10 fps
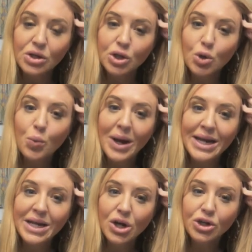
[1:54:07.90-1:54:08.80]
You're
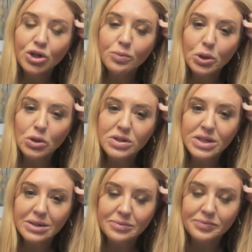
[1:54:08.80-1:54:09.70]
waiting on your
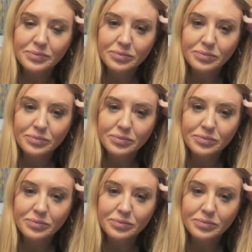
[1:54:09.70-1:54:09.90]
person.